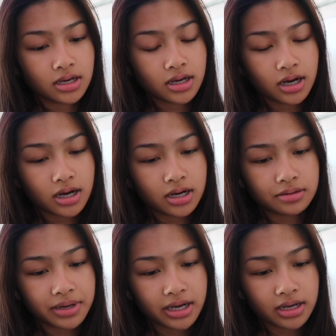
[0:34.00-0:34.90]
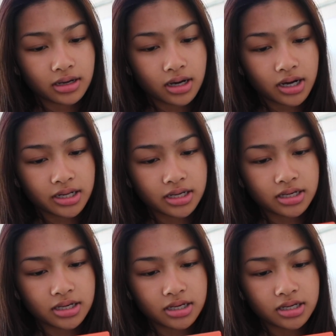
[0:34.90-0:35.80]
I got it
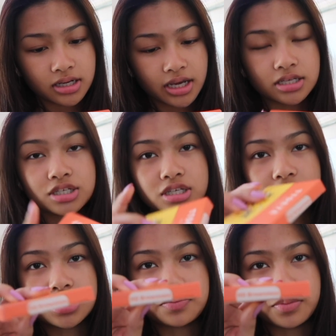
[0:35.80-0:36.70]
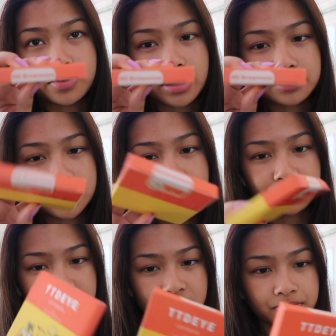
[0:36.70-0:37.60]
in HD brownness,
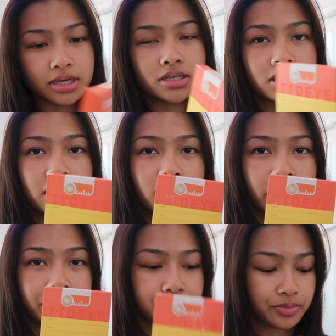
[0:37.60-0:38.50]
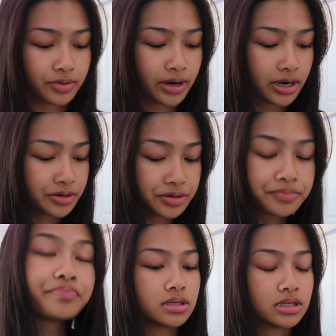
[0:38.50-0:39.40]
which is basically lighter brown.
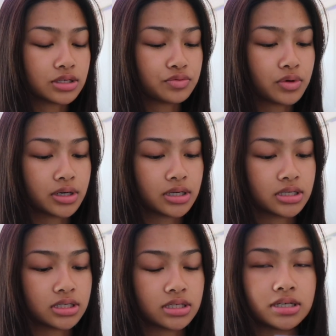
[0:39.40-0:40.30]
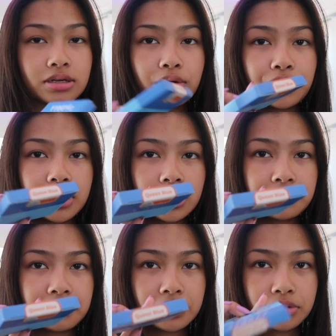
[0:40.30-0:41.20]
This one is in Queen
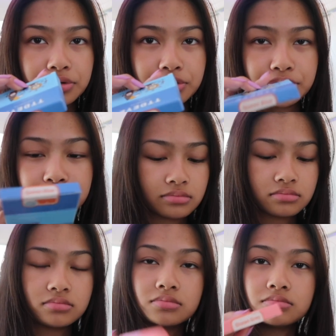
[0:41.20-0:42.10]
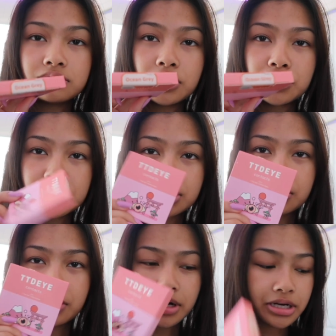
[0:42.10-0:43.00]
Blue, Ocean
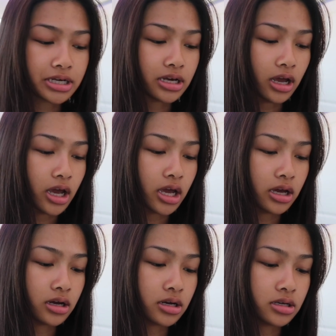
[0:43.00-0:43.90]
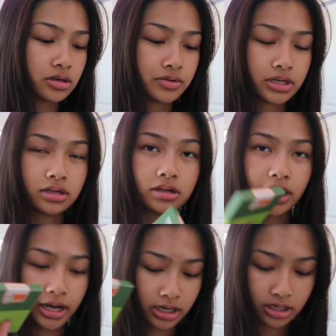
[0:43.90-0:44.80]
Gray, and Real
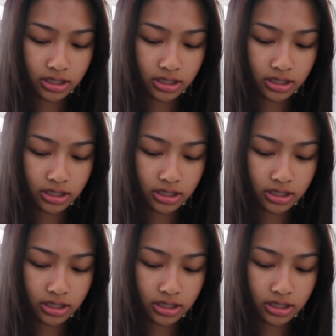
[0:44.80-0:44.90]
Khaki.